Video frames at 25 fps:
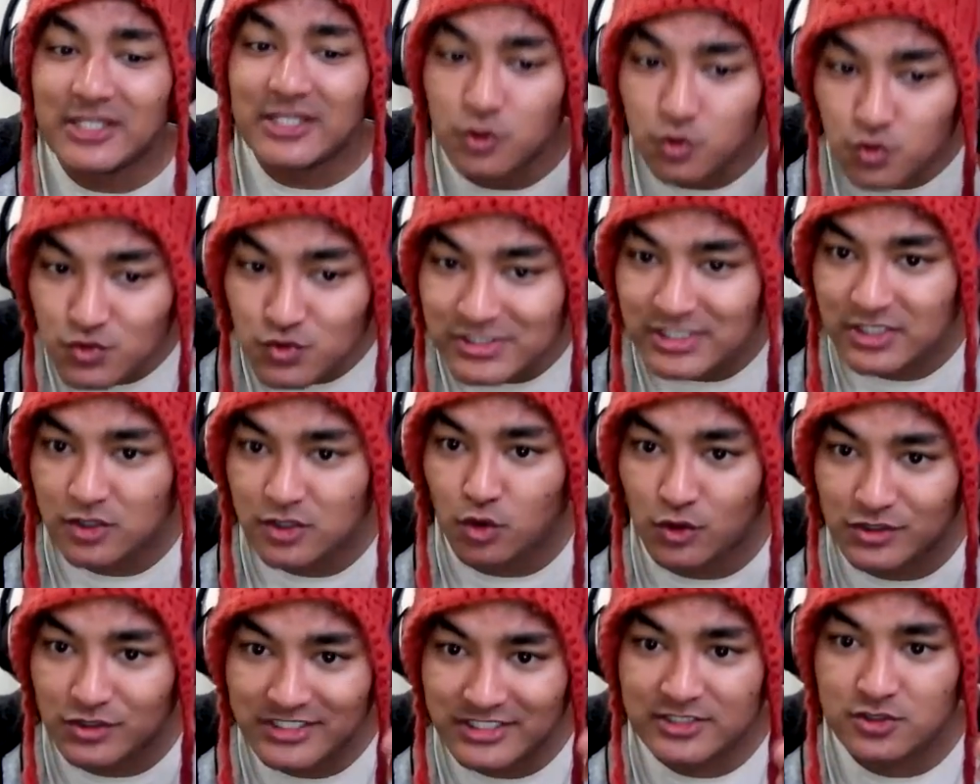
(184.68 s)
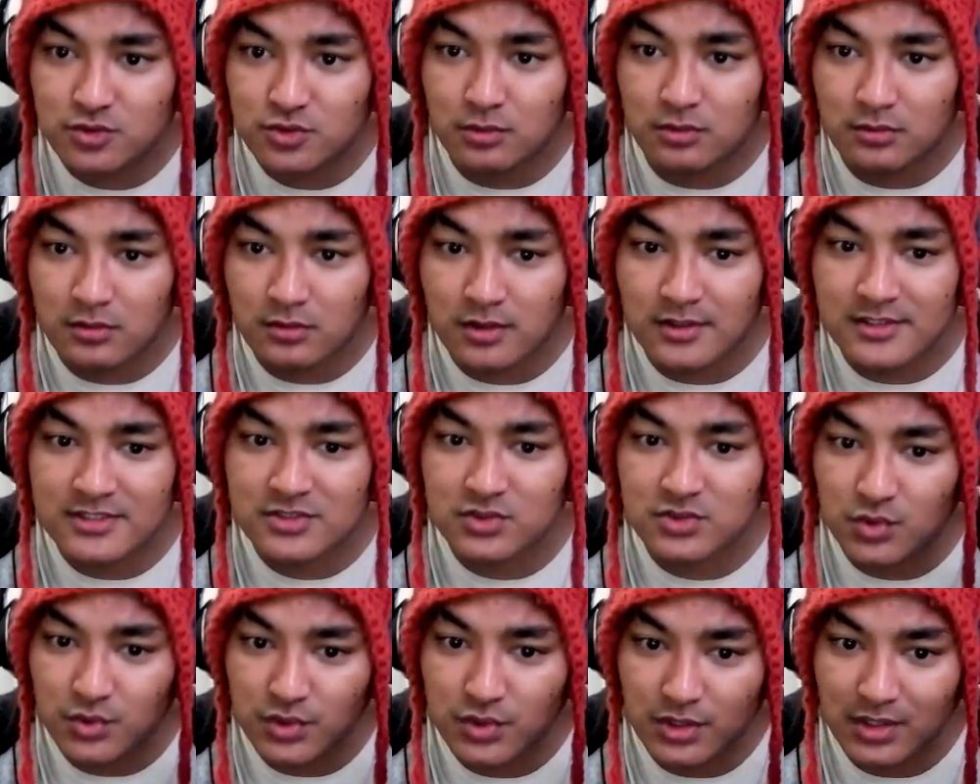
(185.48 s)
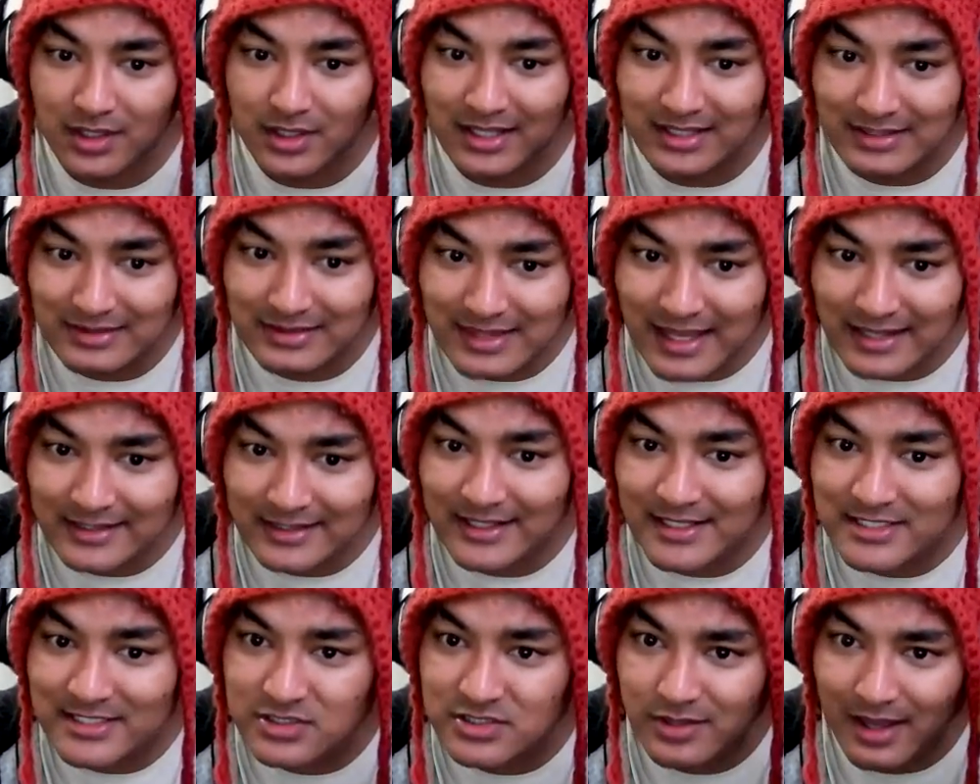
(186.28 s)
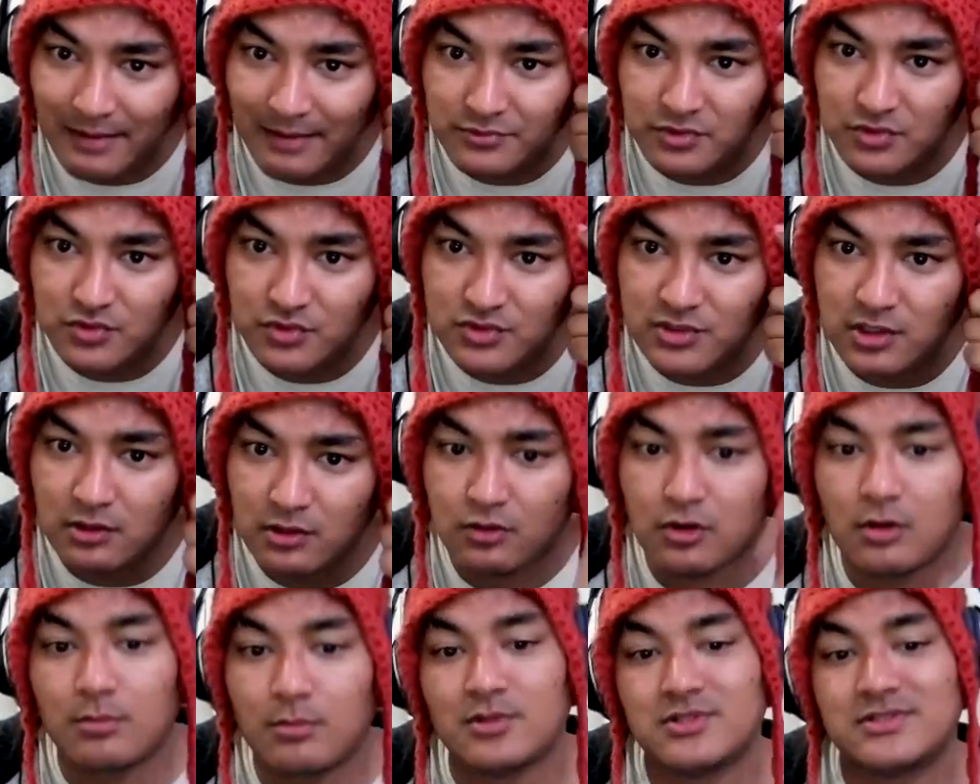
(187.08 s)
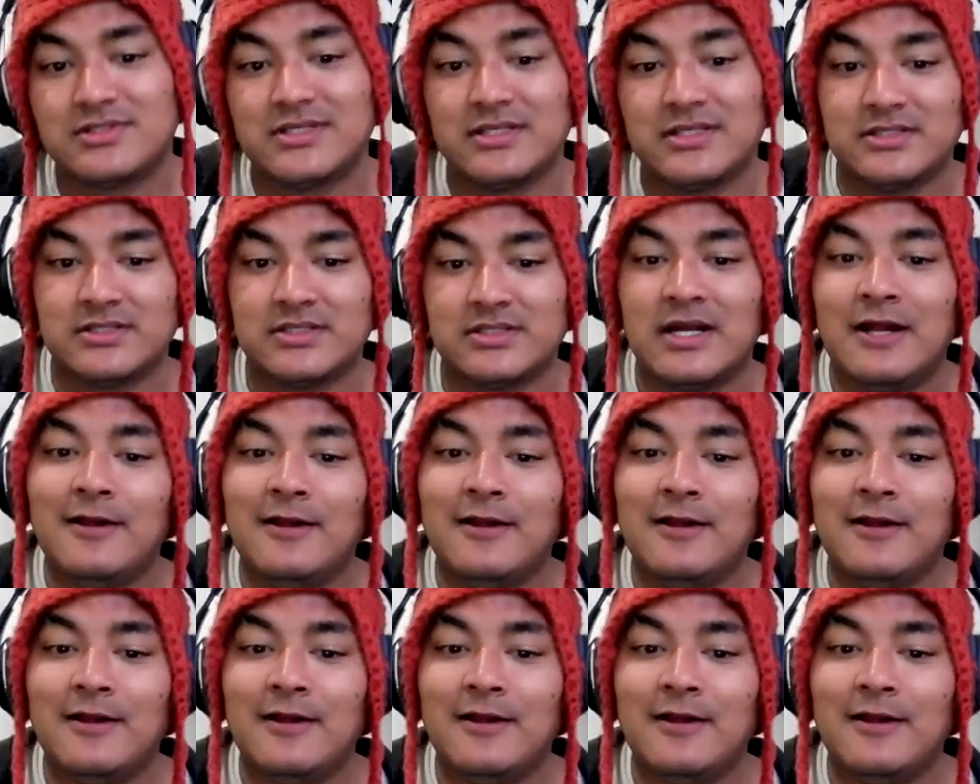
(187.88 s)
using contextual knowledge. So in that case, you have to use our common sense.